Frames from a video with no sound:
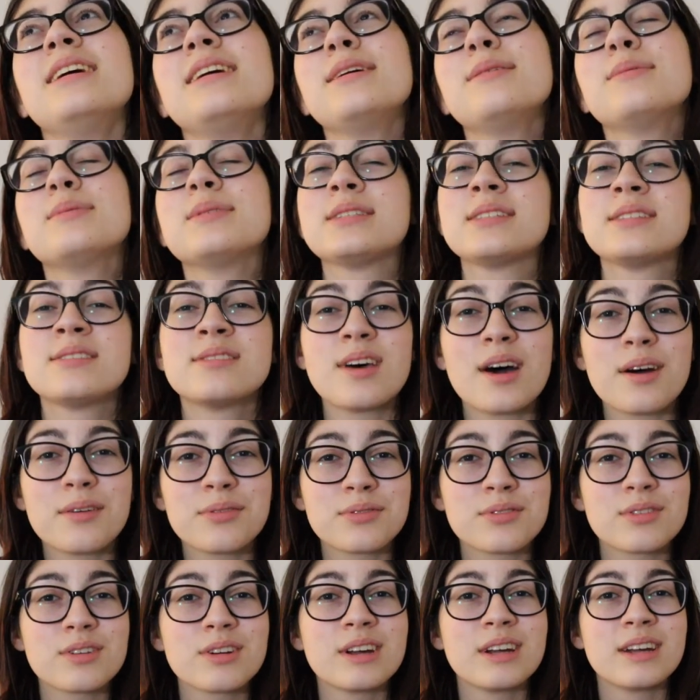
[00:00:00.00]
he was
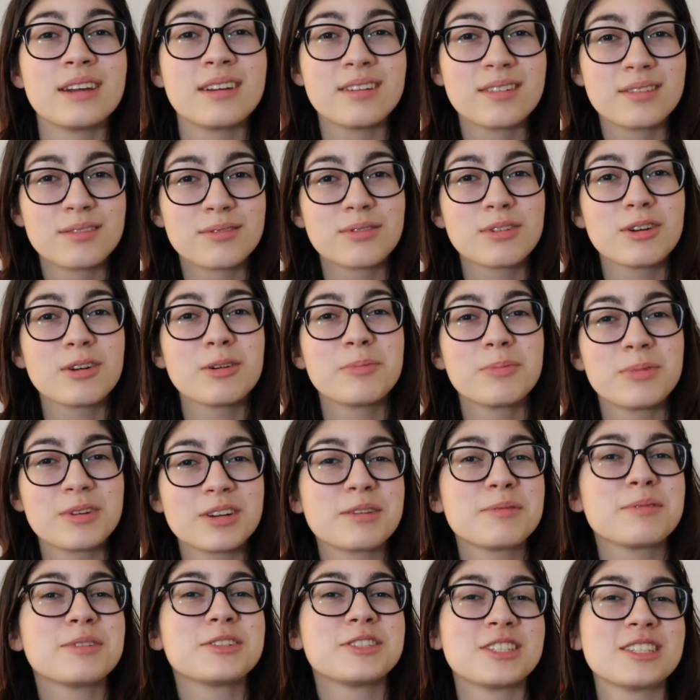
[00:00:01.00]
suffering for
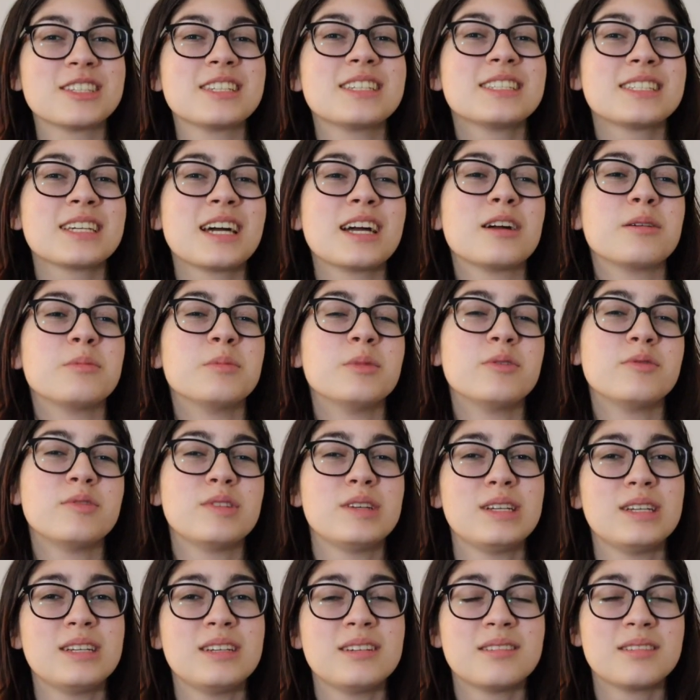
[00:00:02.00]
pretty much the entire
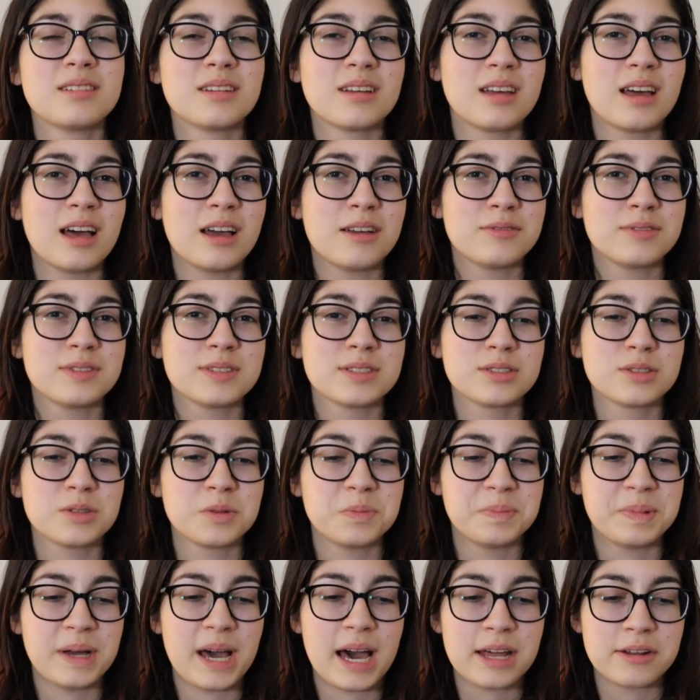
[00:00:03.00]
movie. I feel so
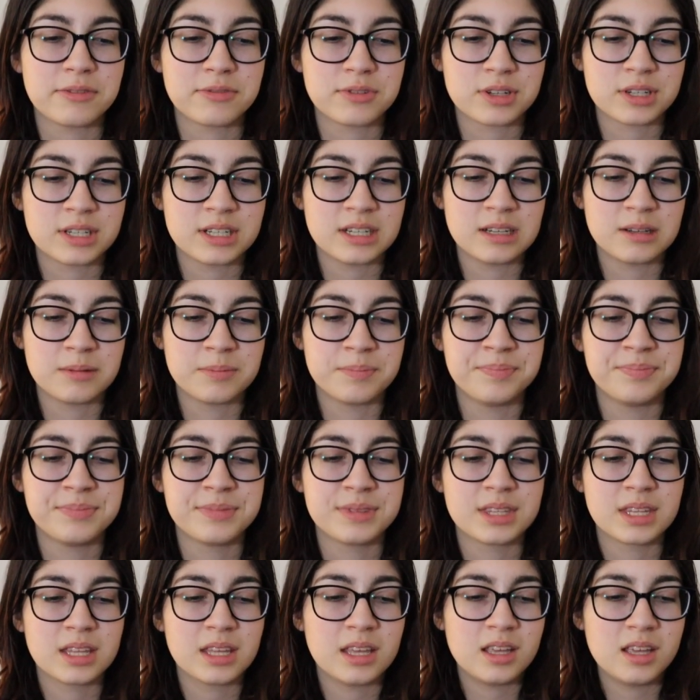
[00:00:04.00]
bad for him.
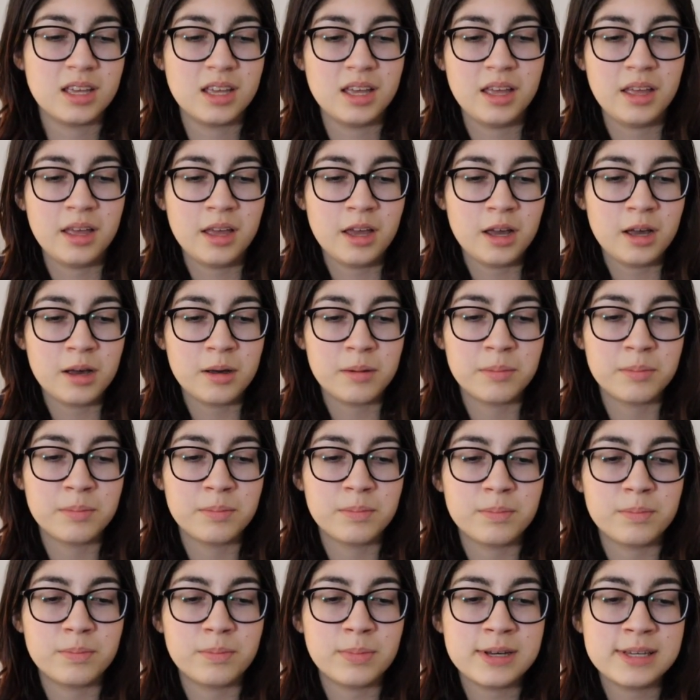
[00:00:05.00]

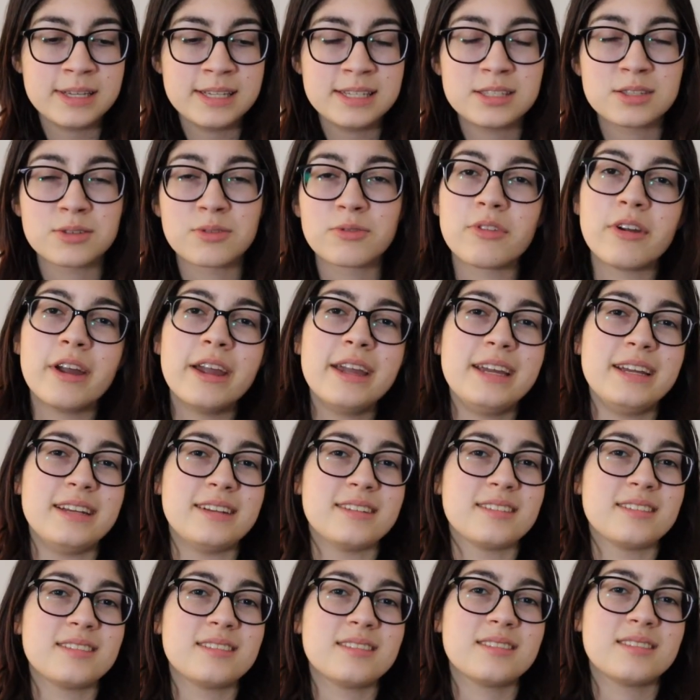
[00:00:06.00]
But he's
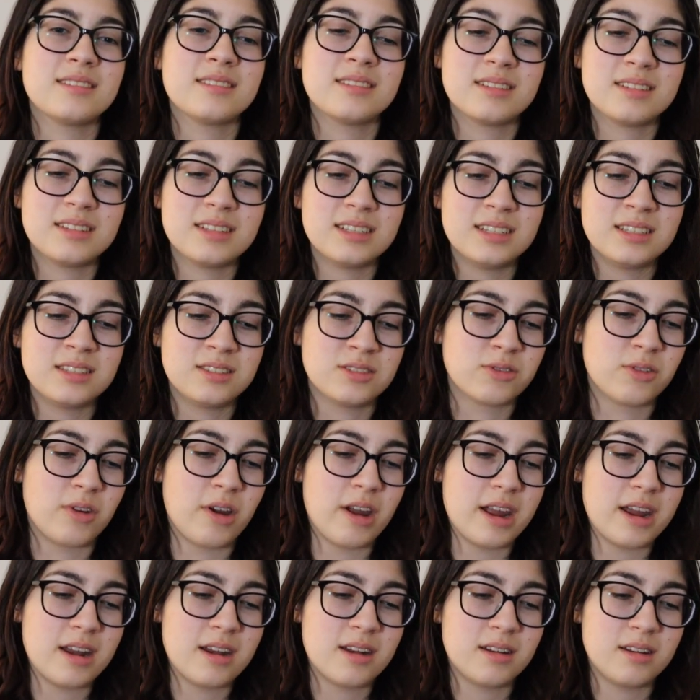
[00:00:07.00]
great. He's
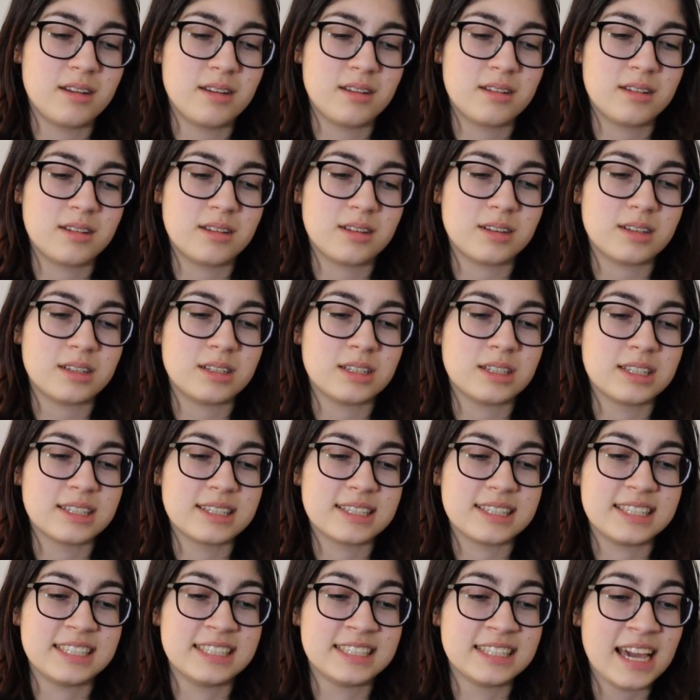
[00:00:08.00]
great.
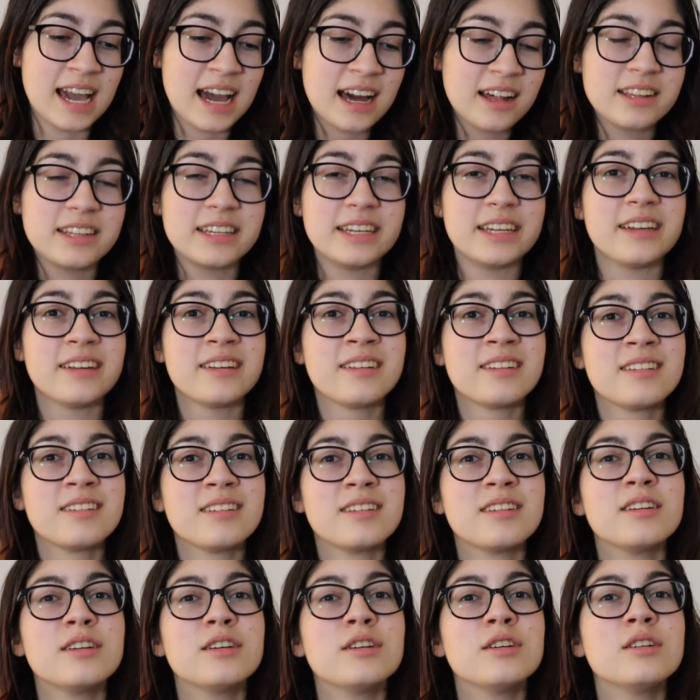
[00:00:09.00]
Gally,
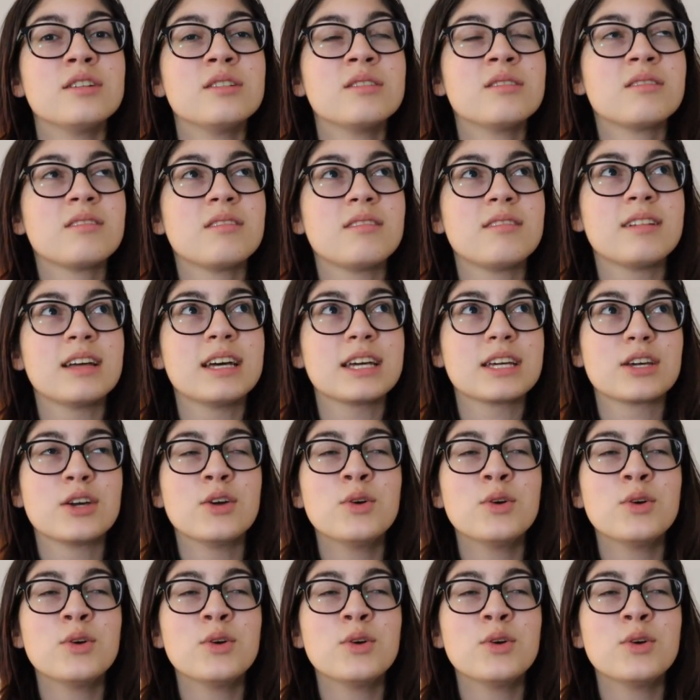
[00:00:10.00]
like,